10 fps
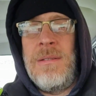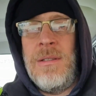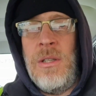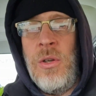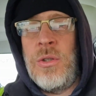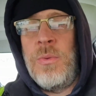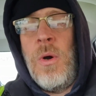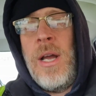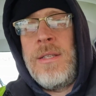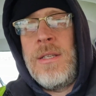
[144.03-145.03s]
Looks
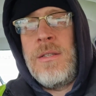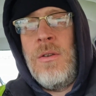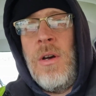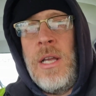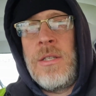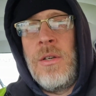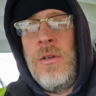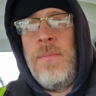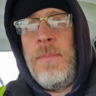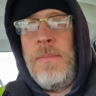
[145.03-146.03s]
wise is not as
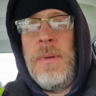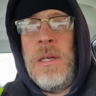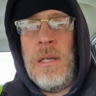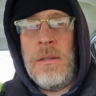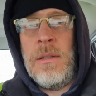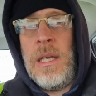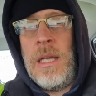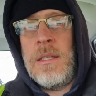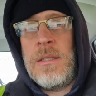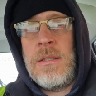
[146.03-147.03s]
good, but
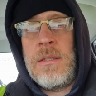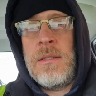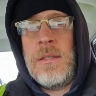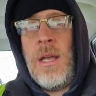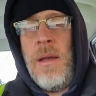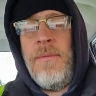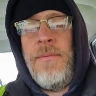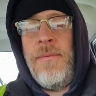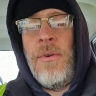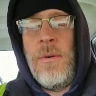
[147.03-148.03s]
it's
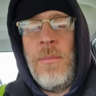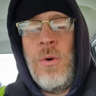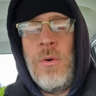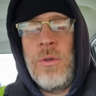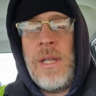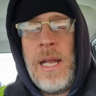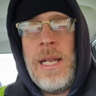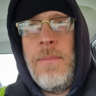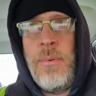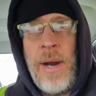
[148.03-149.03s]
for a more
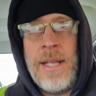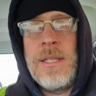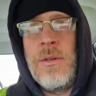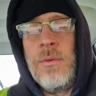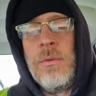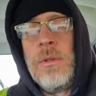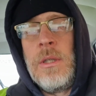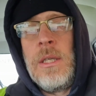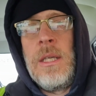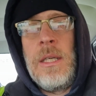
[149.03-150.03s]
daily practical
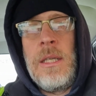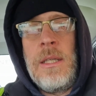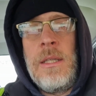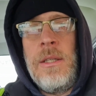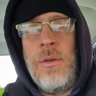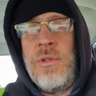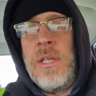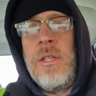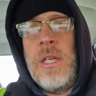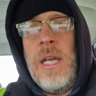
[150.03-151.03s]

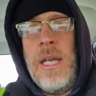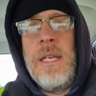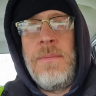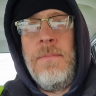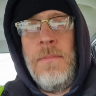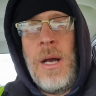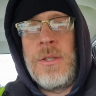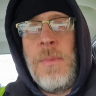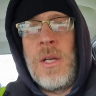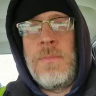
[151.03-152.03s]
usage it is
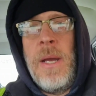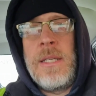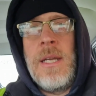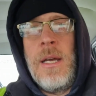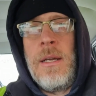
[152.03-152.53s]
much better.